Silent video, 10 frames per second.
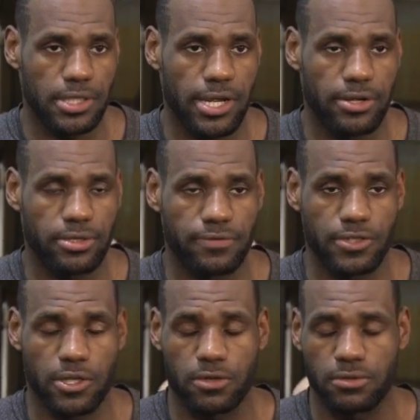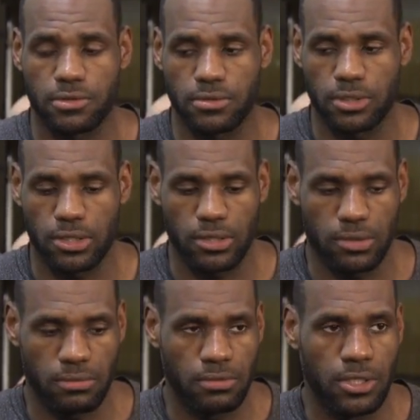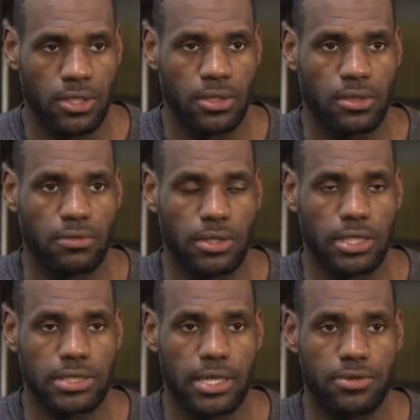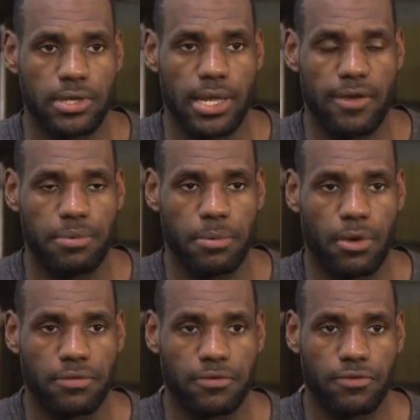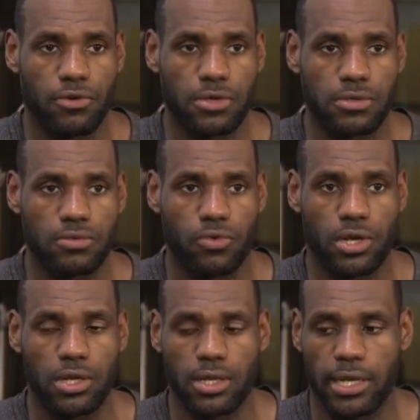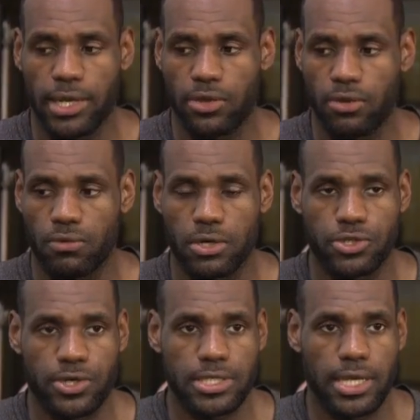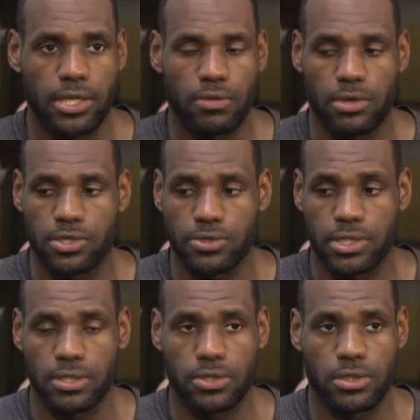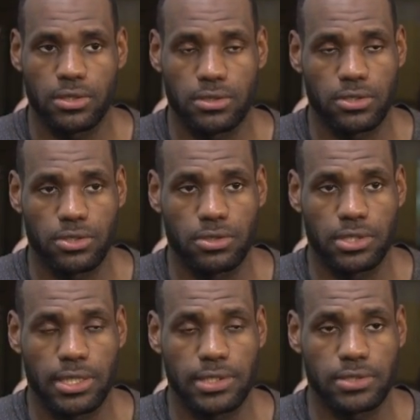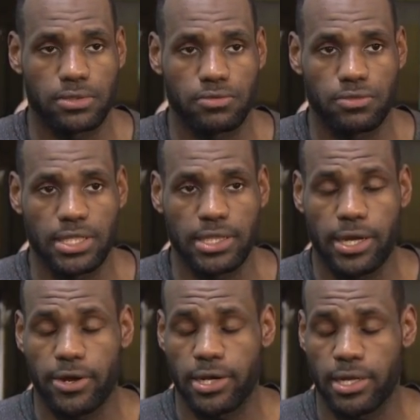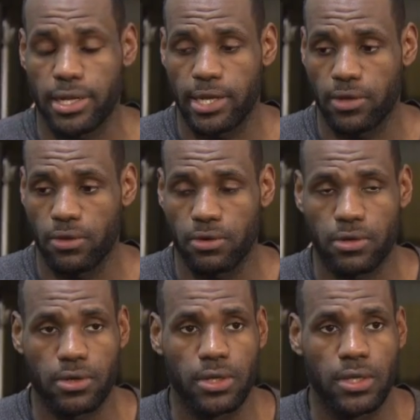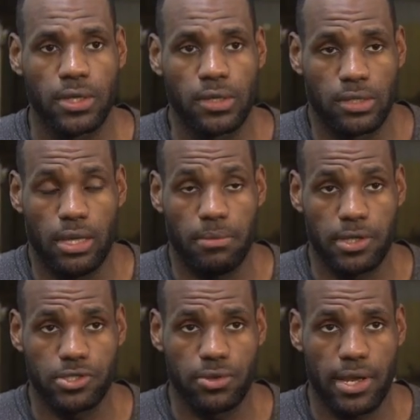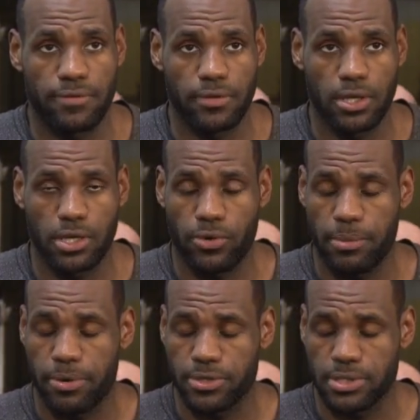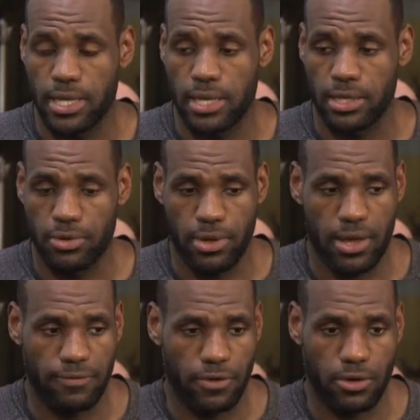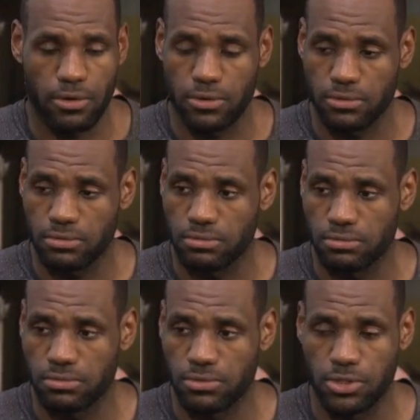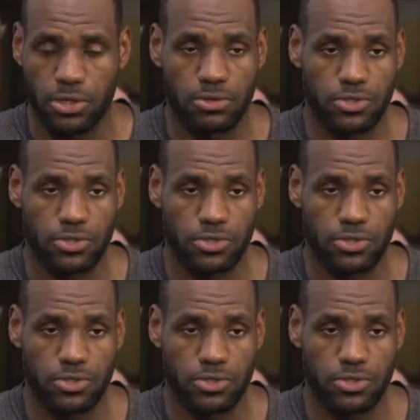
character of his own. Anytime you can have people off the floor want to look like you, want to dress like you, want to dress or do the things or get their hair cut like you, or that means you have a great personality and you have your own